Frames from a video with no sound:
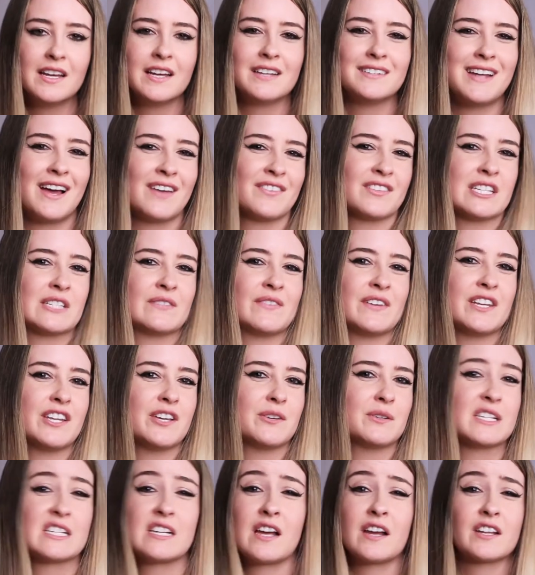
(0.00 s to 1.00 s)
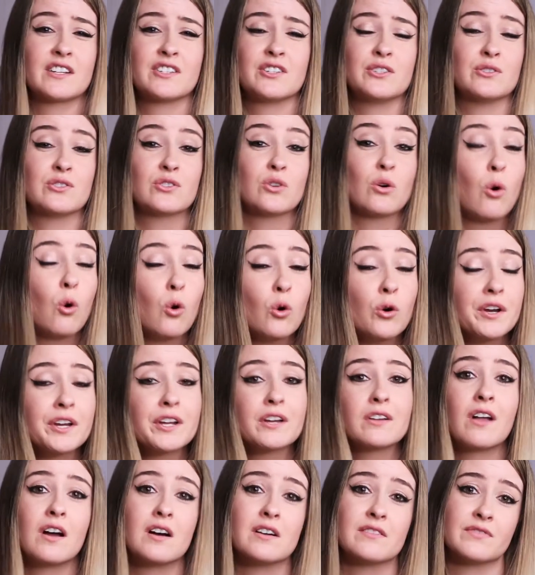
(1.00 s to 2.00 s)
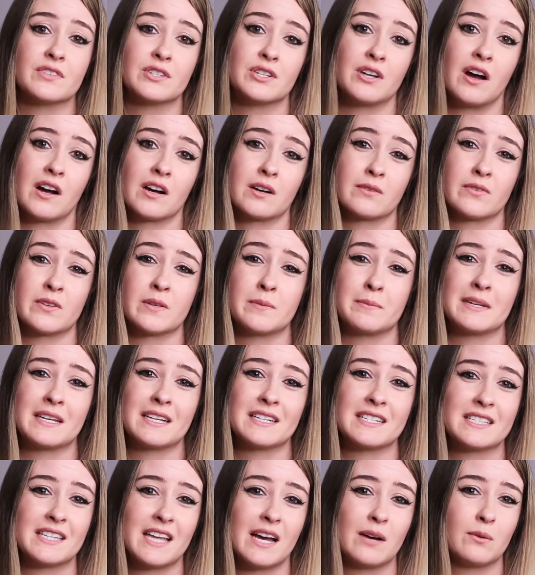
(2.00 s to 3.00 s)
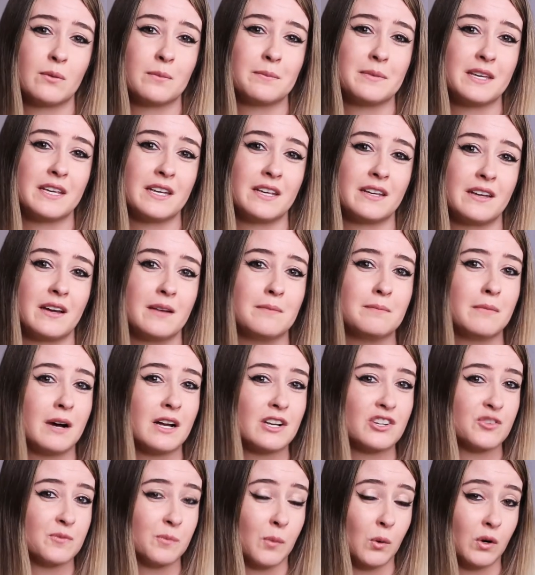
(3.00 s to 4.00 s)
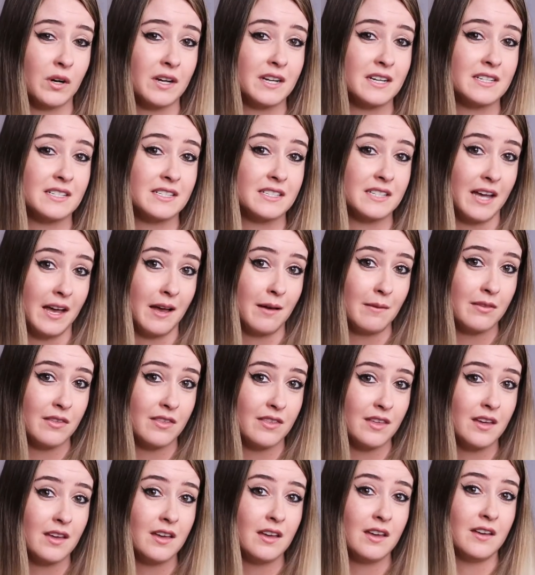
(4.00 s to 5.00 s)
Now, this video is not a tutorial on photography because that will be a much more in-depth